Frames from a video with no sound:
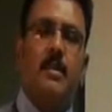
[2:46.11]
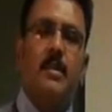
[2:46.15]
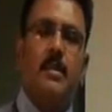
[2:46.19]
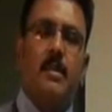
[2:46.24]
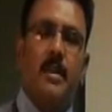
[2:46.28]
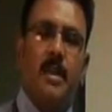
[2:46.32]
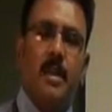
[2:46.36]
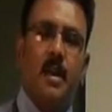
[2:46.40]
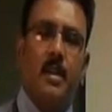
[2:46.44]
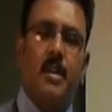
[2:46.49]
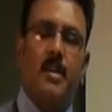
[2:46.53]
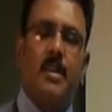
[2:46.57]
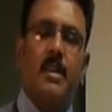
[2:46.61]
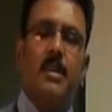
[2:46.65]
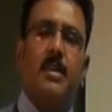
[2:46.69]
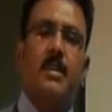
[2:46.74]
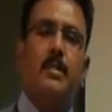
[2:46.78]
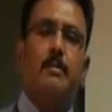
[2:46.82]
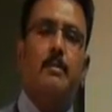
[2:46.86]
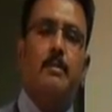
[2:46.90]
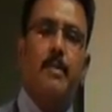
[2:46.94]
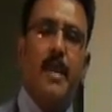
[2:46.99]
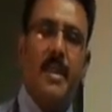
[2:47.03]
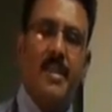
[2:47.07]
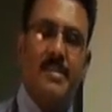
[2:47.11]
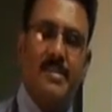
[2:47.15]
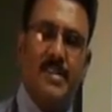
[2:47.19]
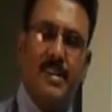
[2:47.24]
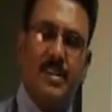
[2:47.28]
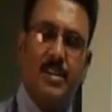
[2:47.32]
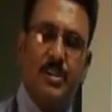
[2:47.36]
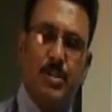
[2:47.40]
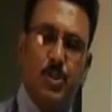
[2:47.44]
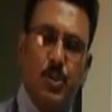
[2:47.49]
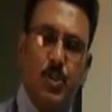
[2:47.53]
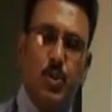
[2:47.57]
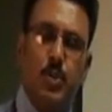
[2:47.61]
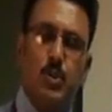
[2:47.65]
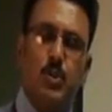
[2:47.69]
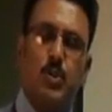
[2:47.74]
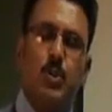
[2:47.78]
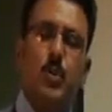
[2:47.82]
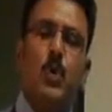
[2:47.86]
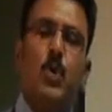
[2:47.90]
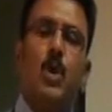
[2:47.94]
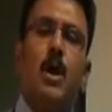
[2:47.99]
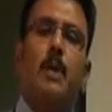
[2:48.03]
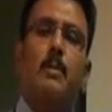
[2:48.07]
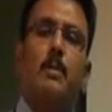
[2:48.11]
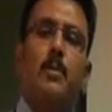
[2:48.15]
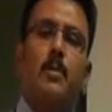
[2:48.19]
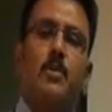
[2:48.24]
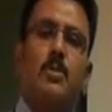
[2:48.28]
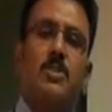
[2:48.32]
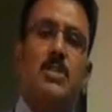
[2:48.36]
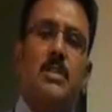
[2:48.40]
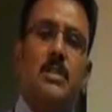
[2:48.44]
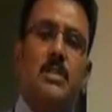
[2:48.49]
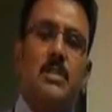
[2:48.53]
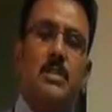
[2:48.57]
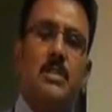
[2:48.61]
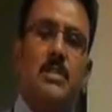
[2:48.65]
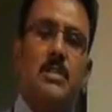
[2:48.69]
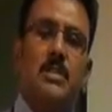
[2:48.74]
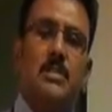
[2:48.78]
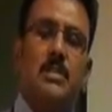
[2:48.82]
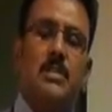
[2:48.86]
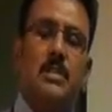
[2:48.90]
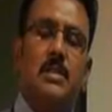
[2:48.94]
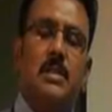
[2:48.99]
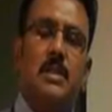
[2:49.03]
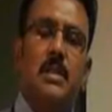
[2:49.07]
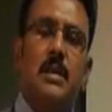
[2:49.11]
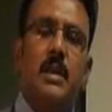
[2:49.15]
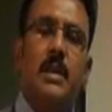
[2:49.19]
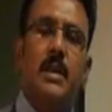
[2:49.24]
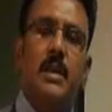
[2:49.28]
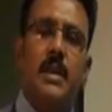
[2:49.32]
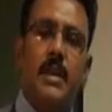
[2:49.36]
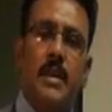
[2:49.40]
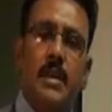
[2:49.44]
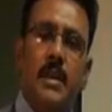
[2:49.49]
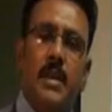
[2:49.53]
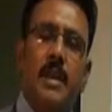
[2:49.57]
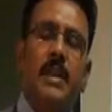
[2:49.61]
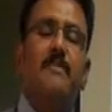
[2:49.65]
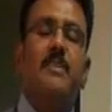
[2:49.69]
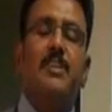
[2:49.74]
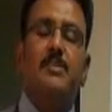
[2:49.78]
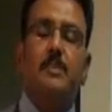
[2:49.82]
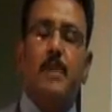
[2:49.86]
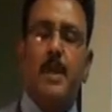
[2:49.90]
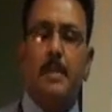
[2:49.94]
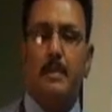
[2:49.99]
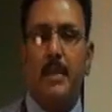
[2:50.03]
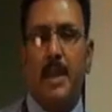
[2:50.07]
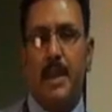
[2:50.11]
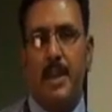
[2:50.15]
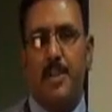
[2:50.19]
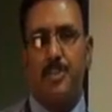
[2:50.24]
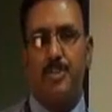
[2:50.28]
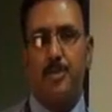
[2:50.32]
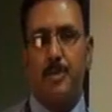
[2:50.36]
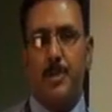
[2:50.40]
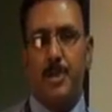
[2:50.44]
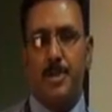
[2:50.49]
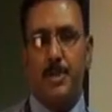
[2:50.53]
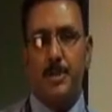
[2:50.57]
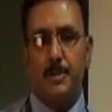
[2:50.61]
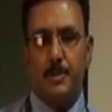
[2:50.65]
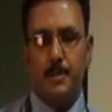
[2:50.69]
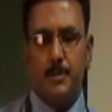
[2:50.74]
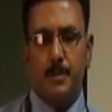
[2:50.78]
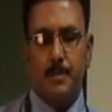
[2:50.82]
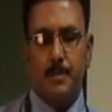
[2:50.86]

They are the basic two school approaches in investment management.